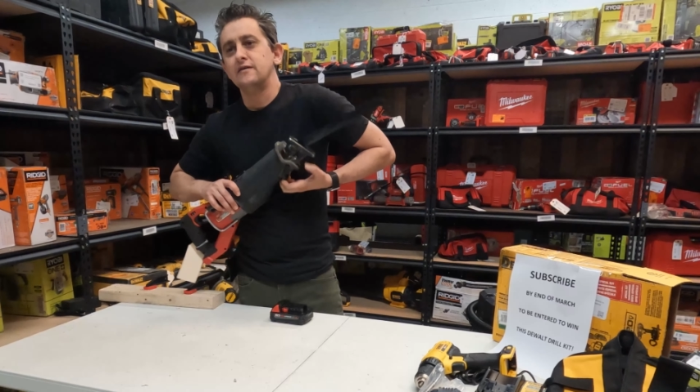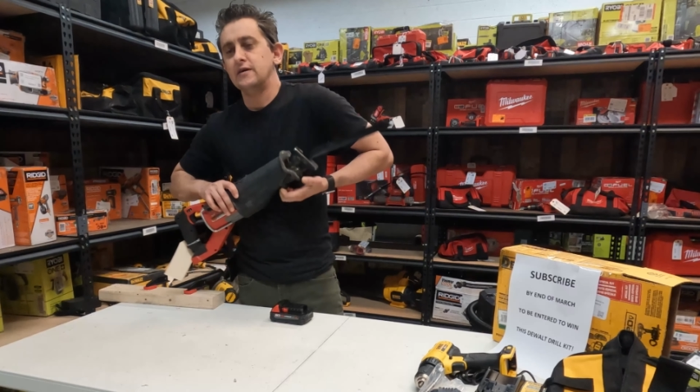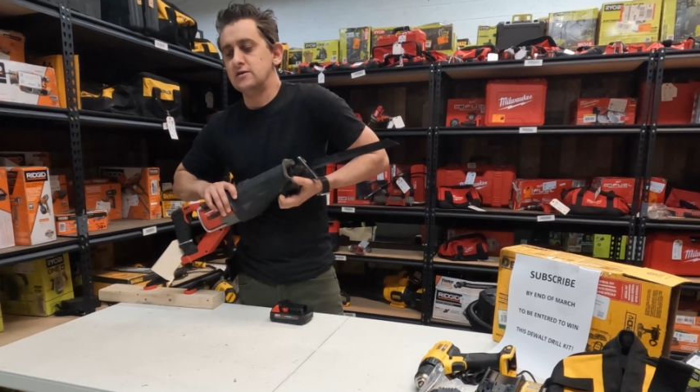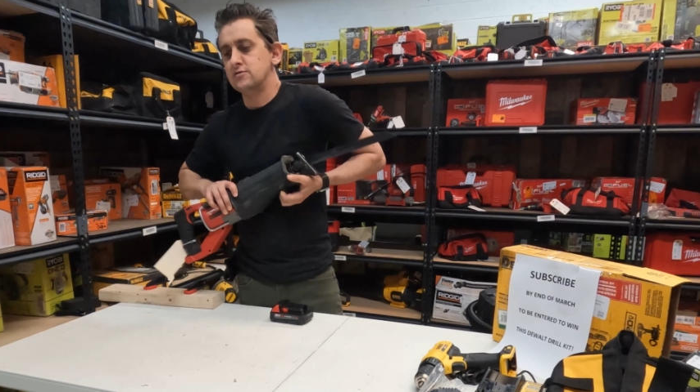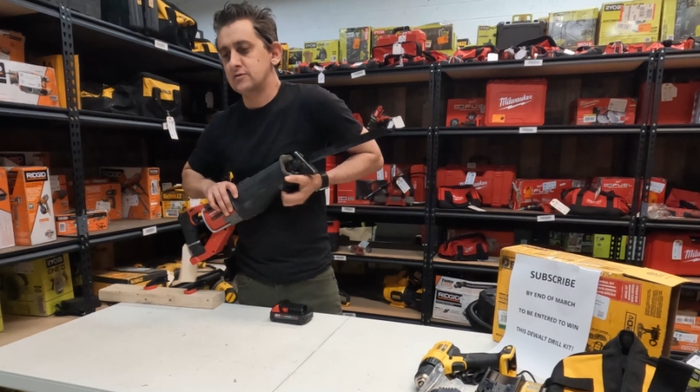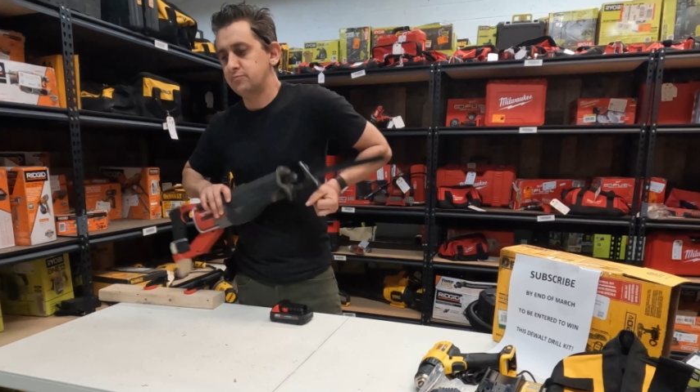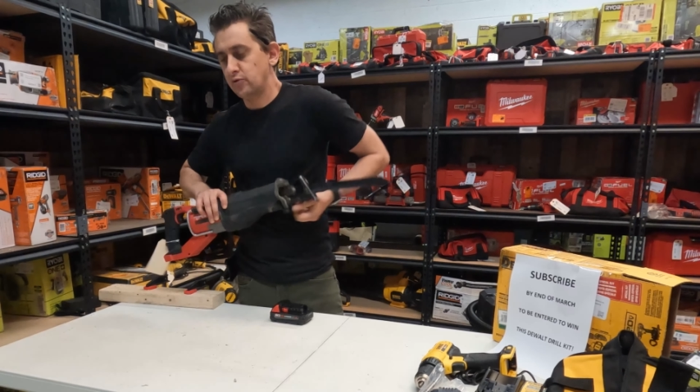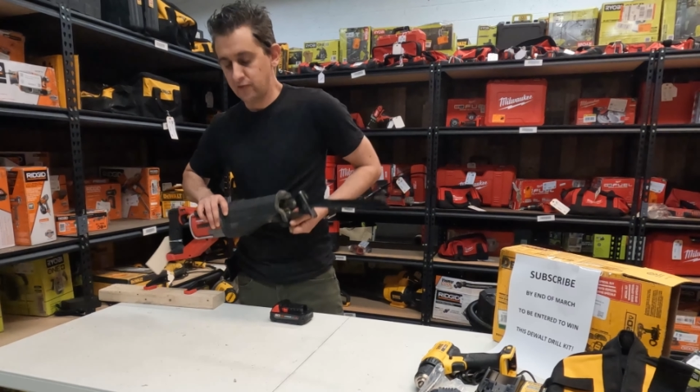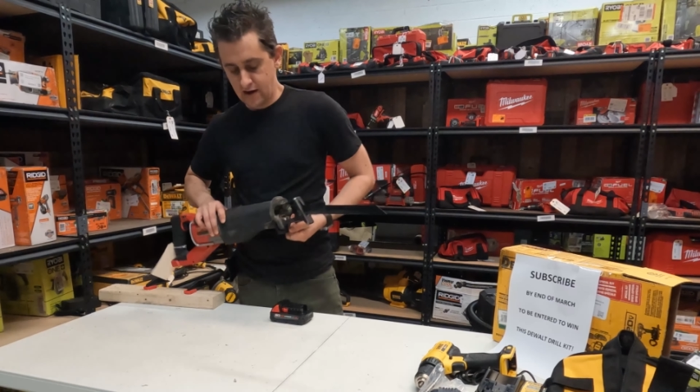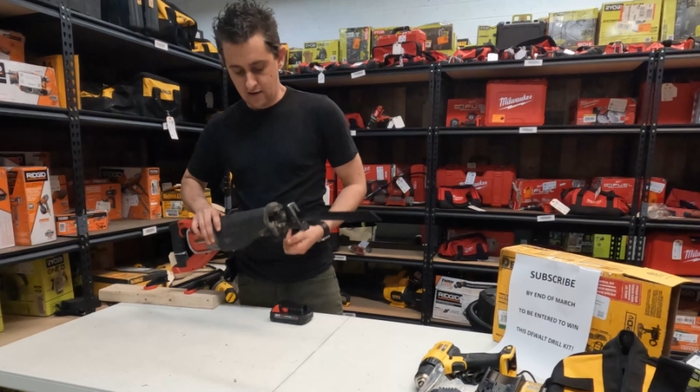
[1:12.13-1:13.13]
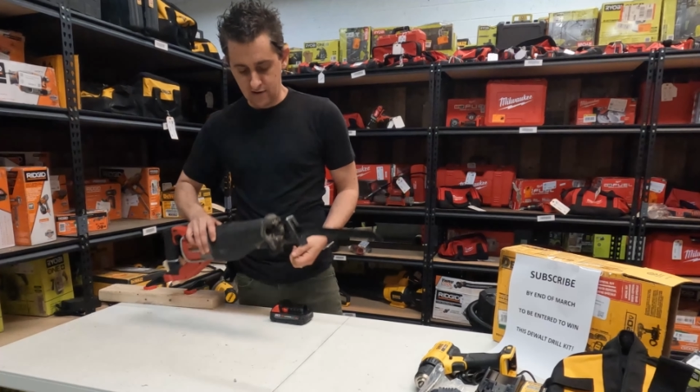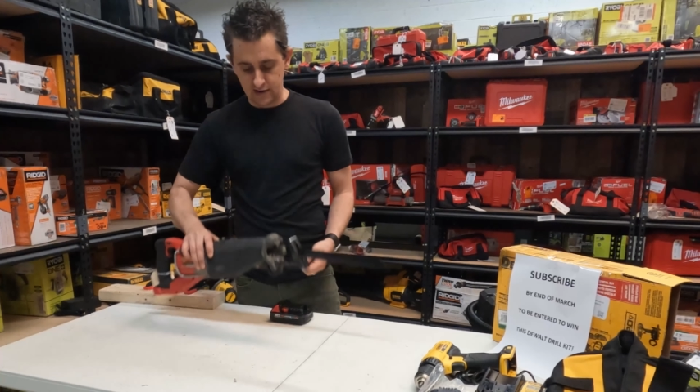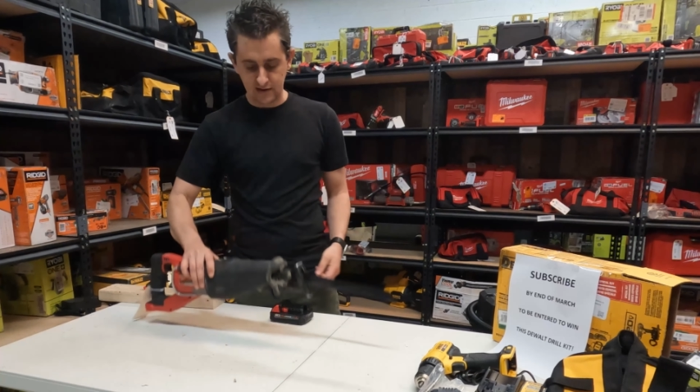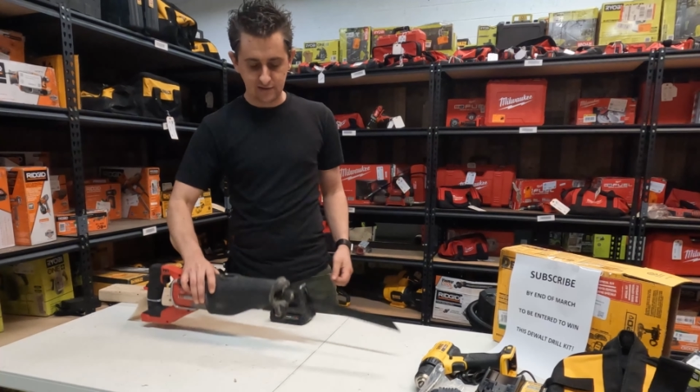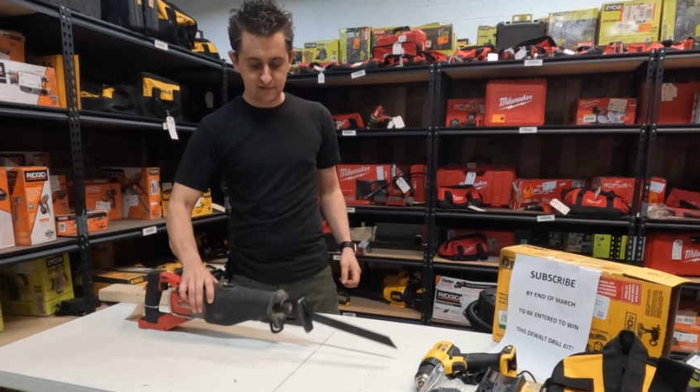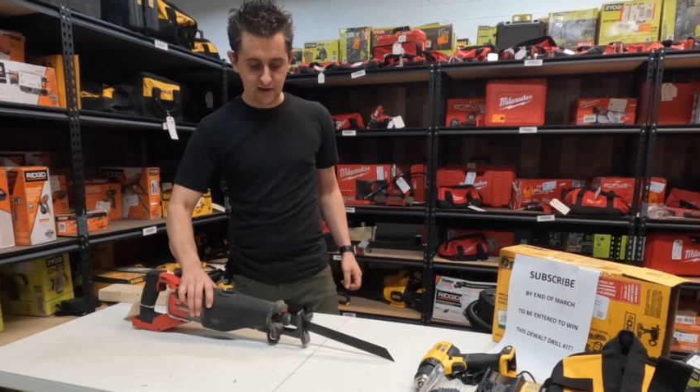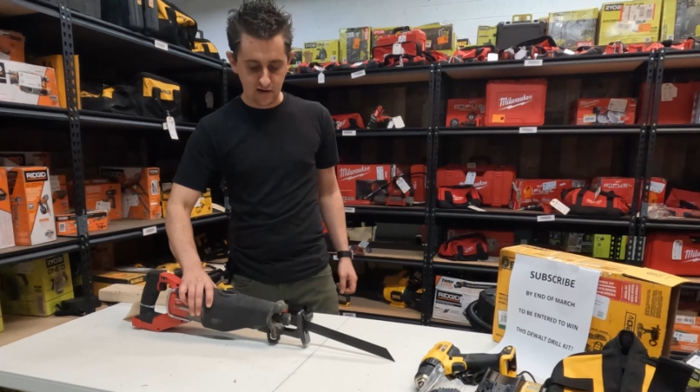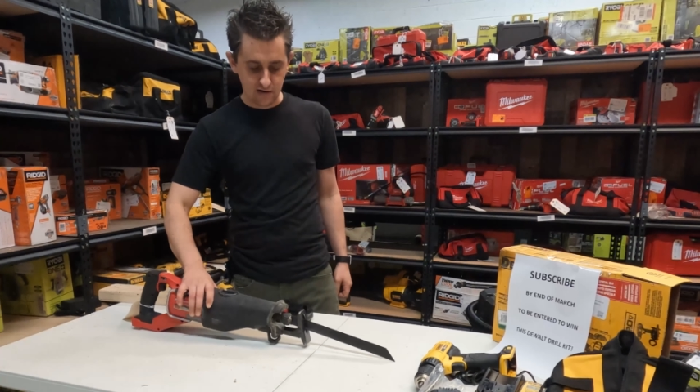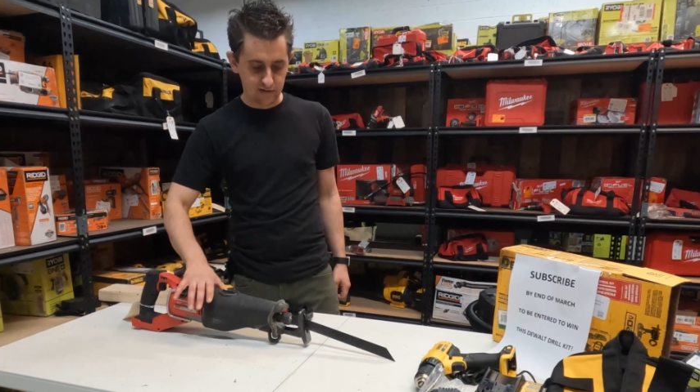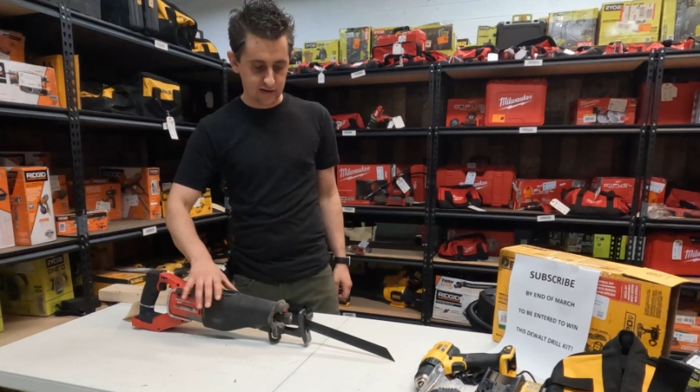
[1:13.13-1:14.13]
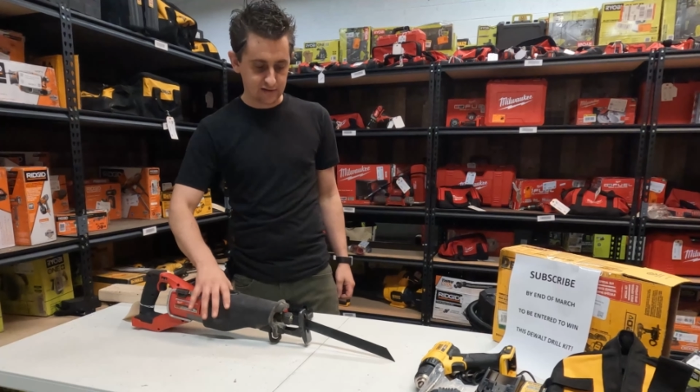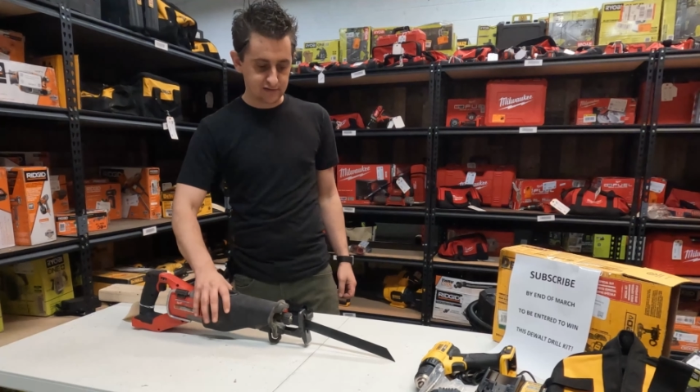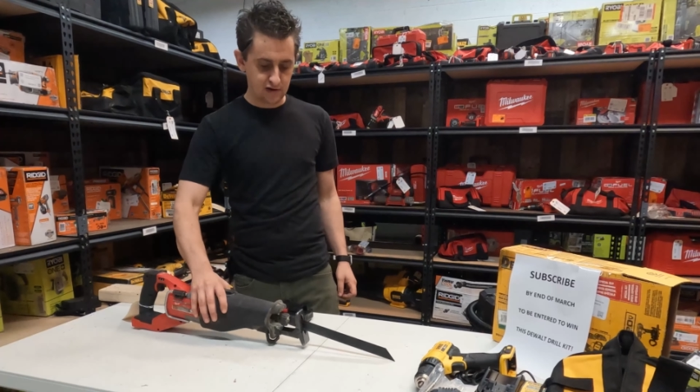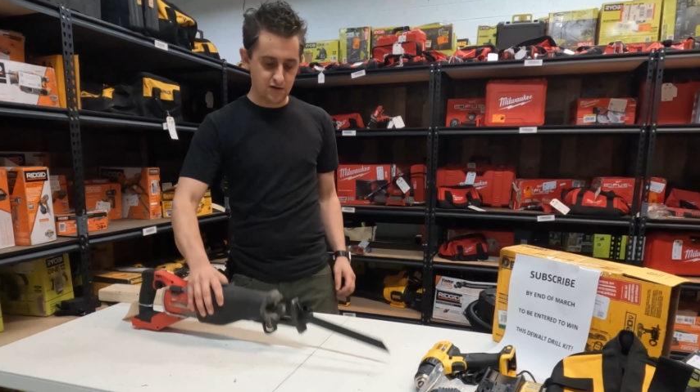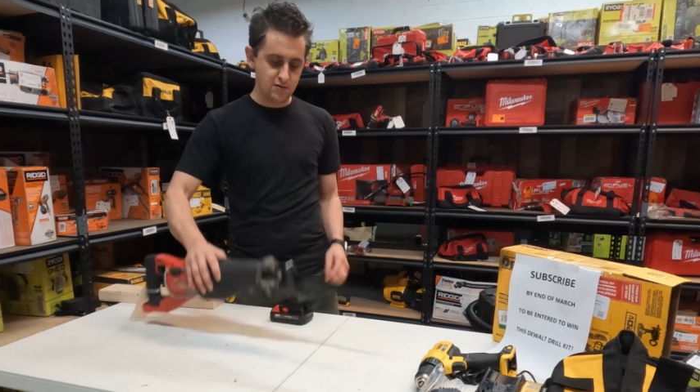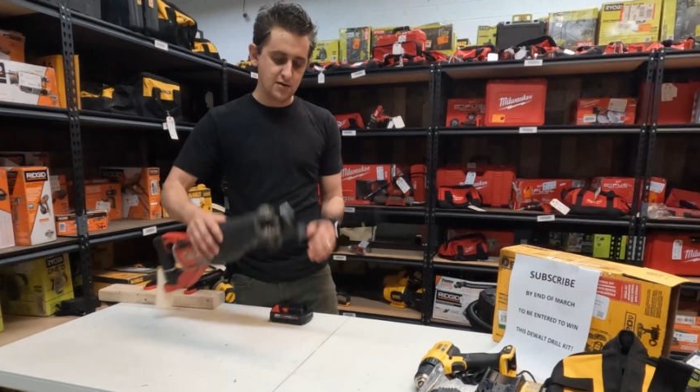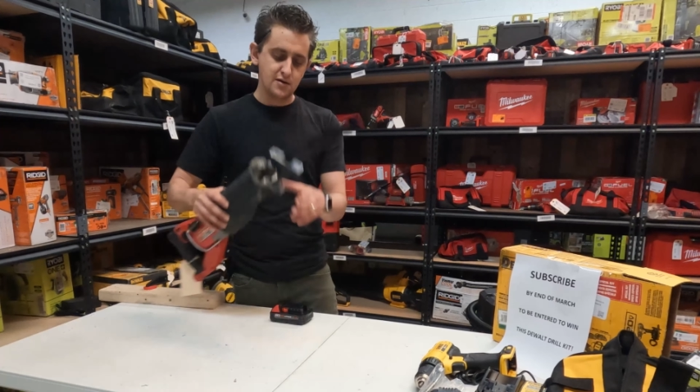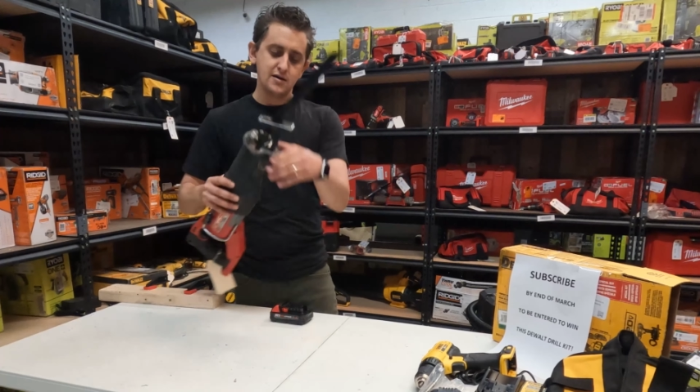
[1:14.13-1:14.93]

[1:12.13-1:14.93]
that you can pull down and it can set on like so,